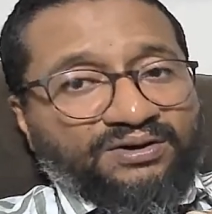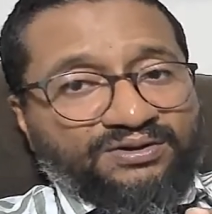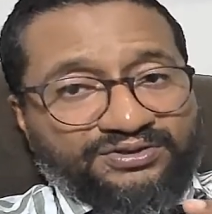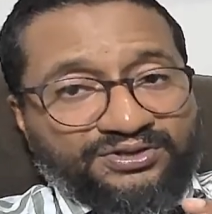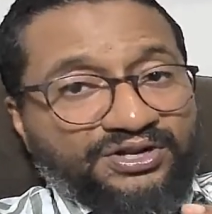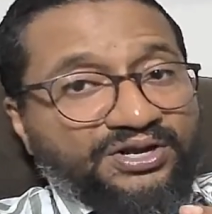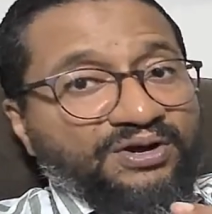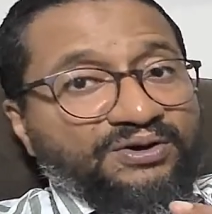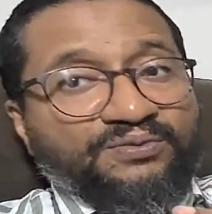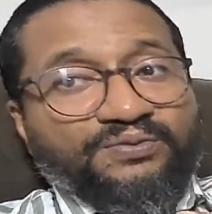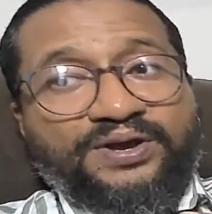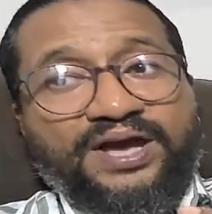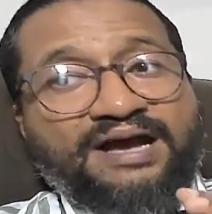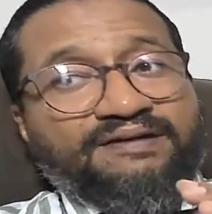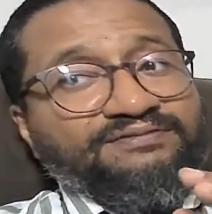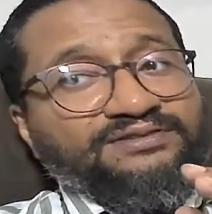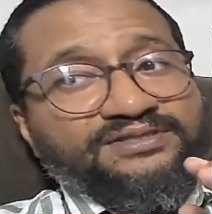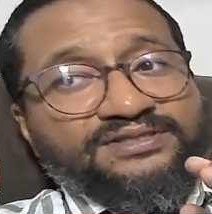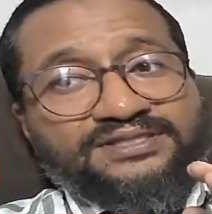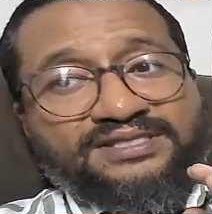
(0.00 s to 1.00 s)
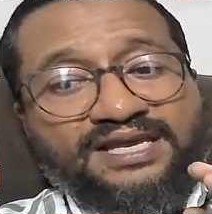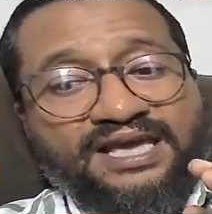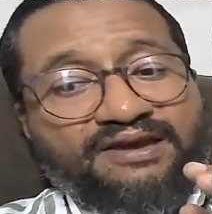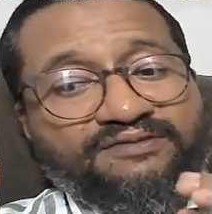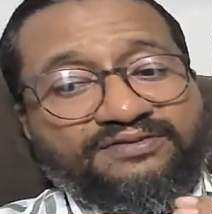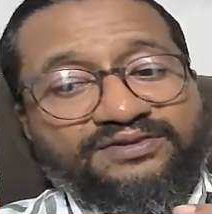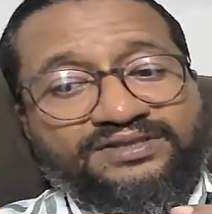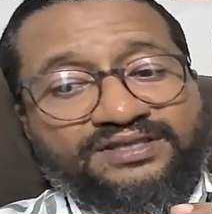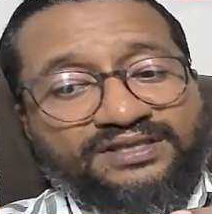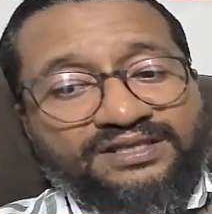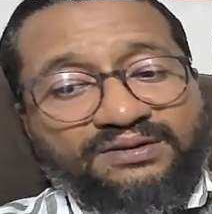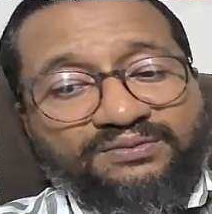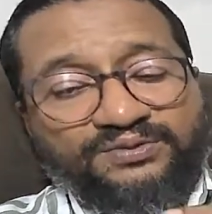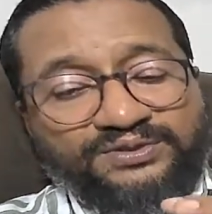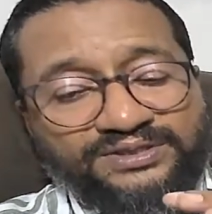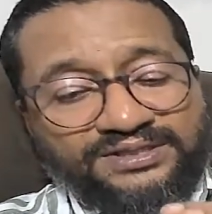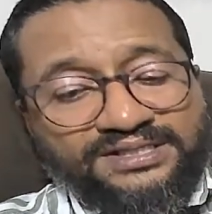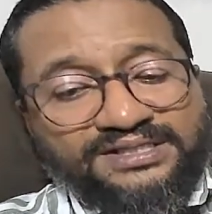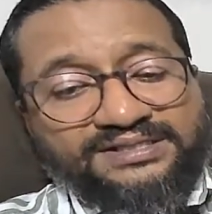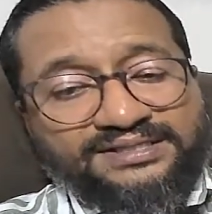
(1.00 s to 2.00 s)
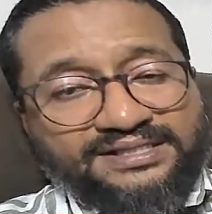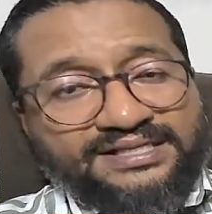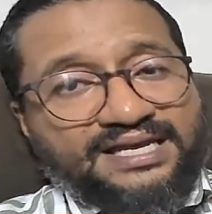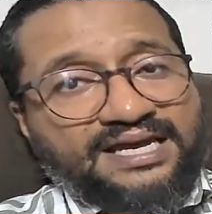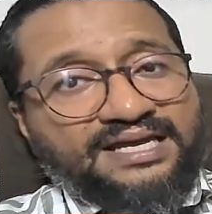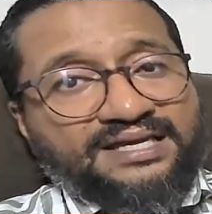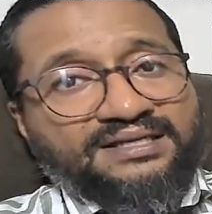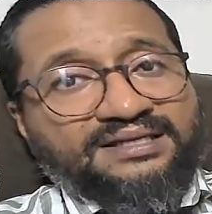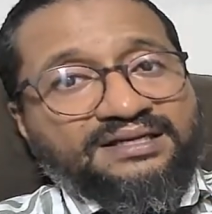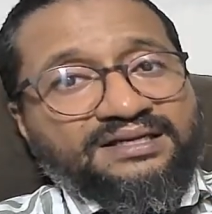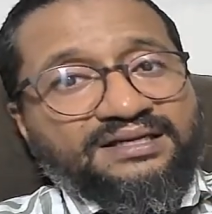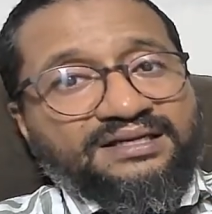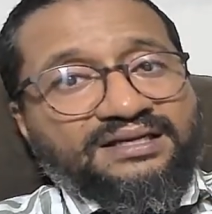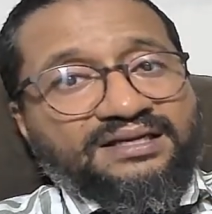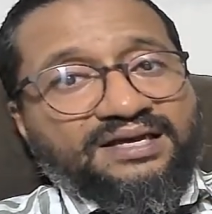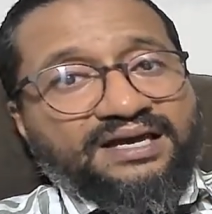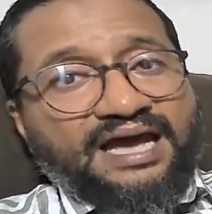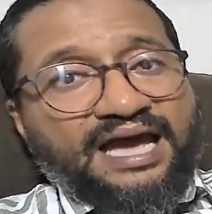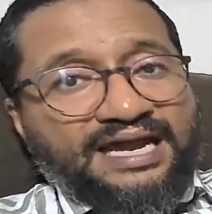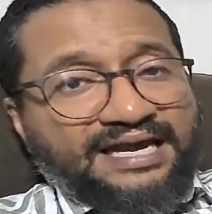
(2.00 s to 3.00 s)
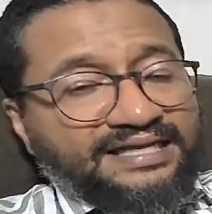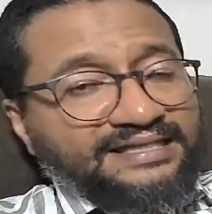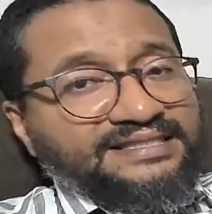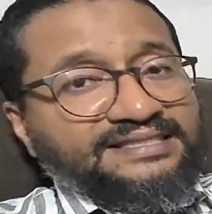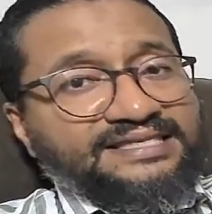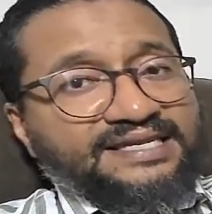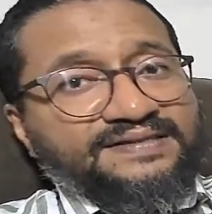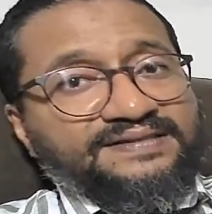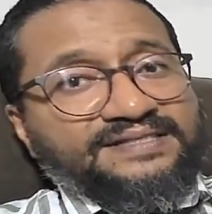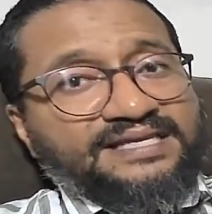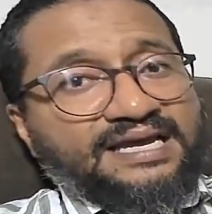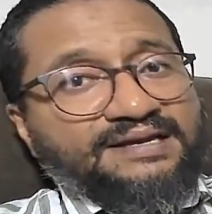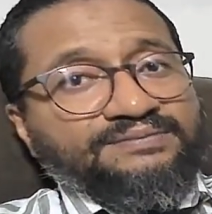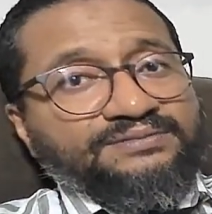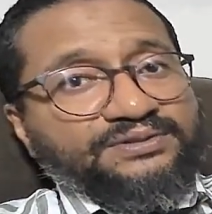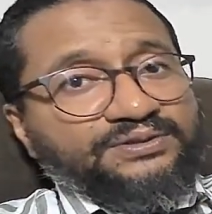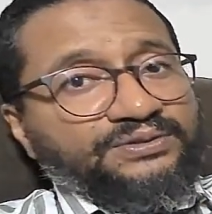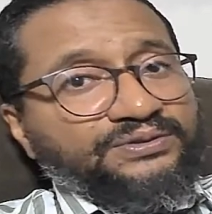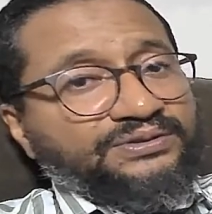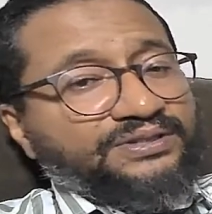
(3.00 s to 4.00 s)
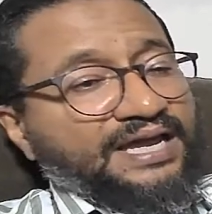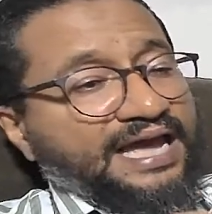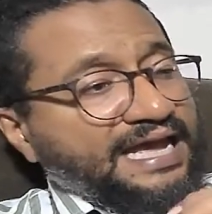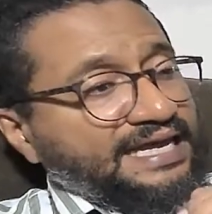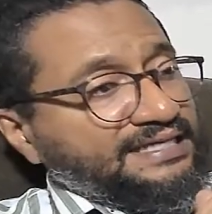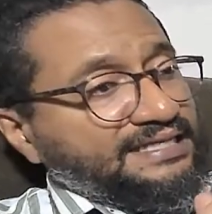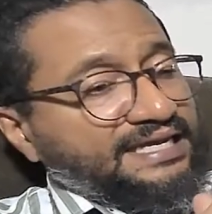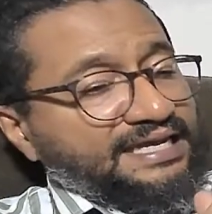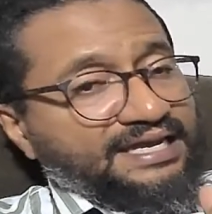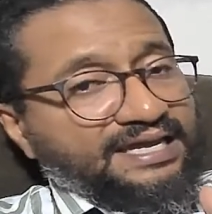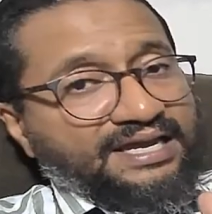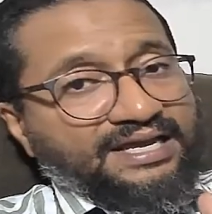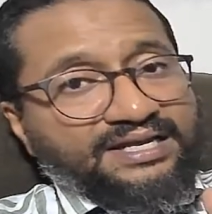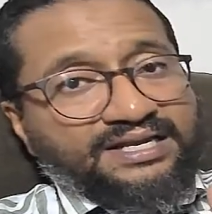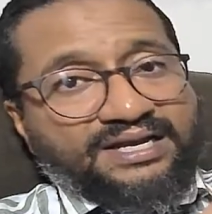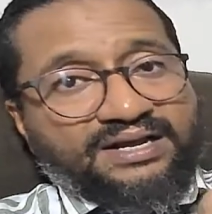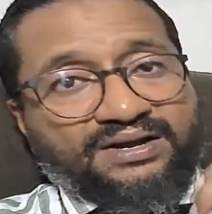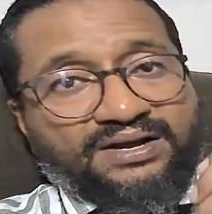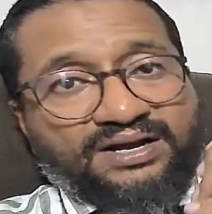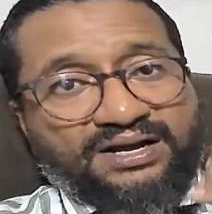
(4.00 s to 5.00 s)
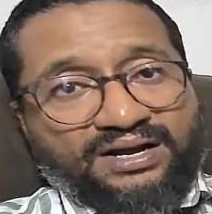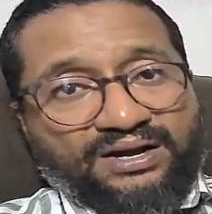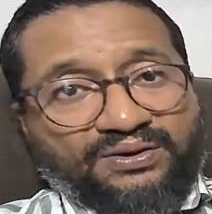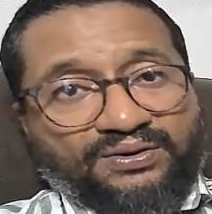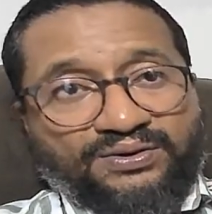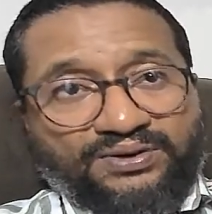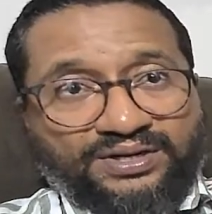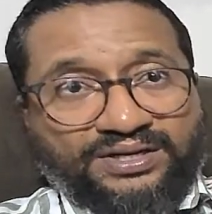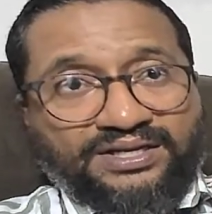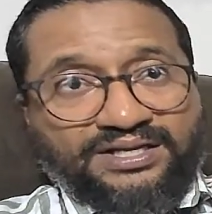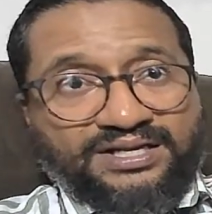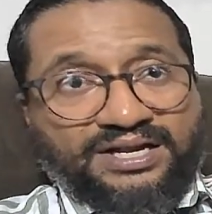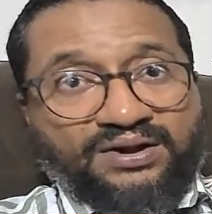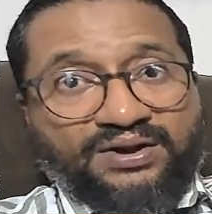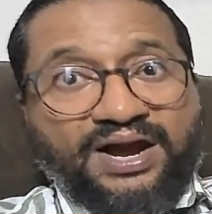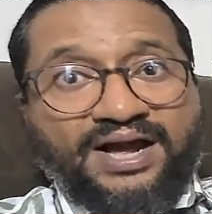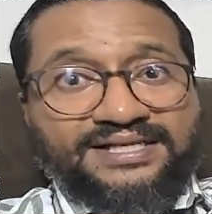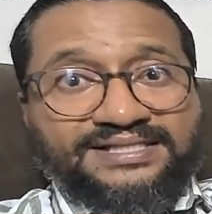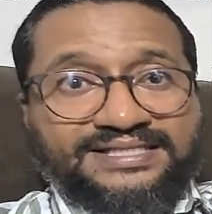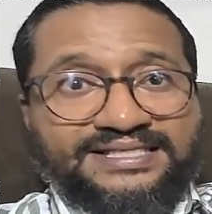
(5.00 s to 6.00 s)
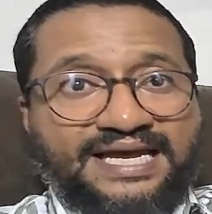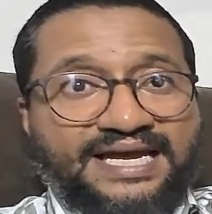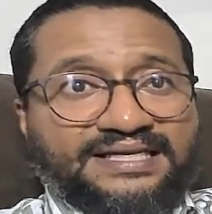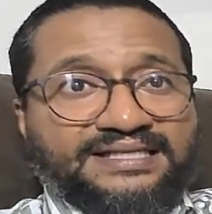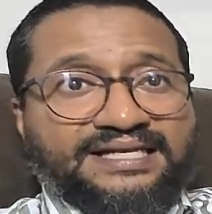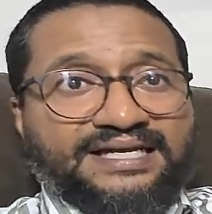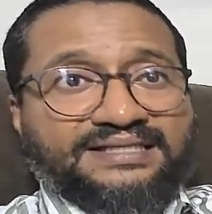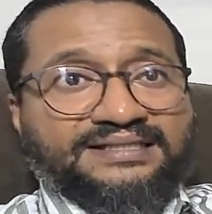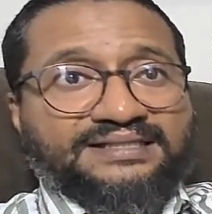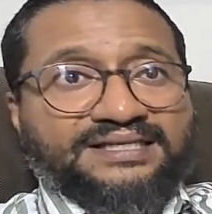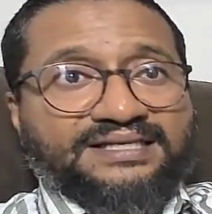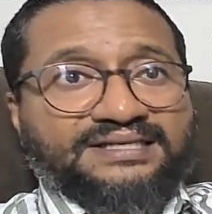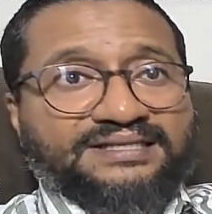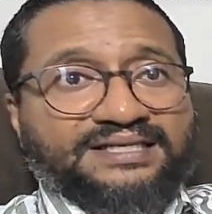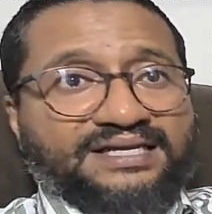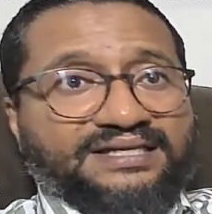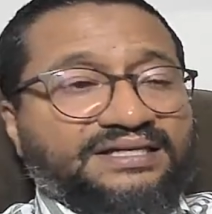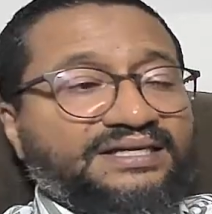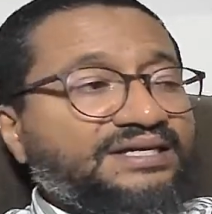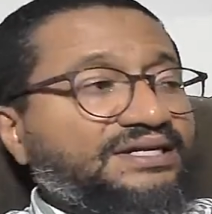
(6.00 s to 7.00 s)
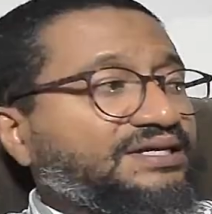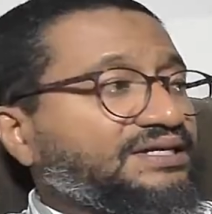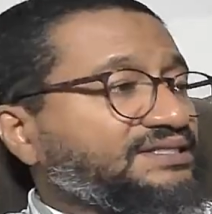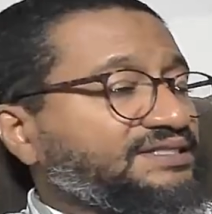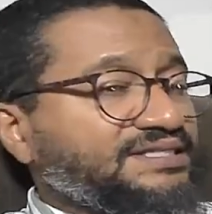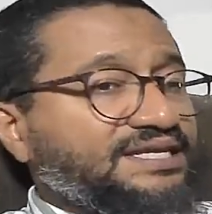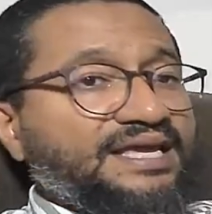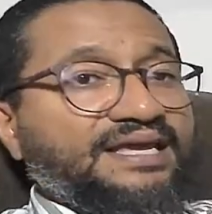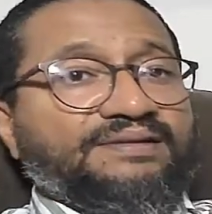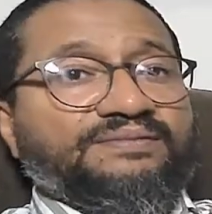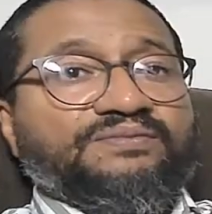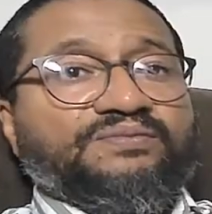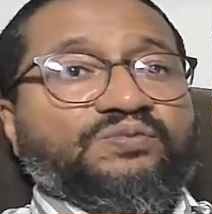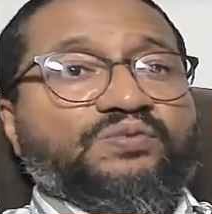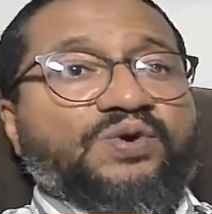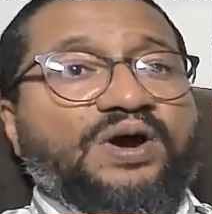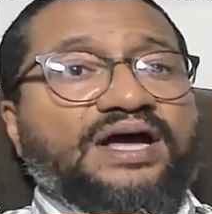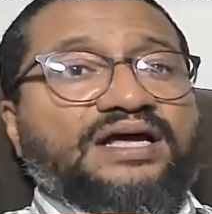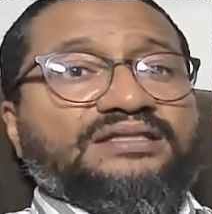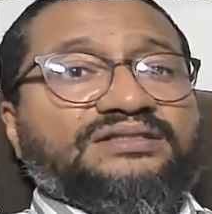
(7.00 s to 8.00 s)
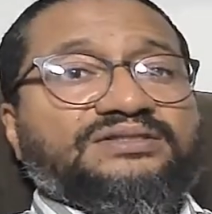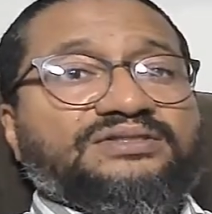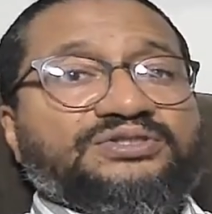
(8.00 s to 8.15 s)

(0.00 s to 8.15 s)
We have to see everything that we see today, and at the same time look in our hindsight, like seeing what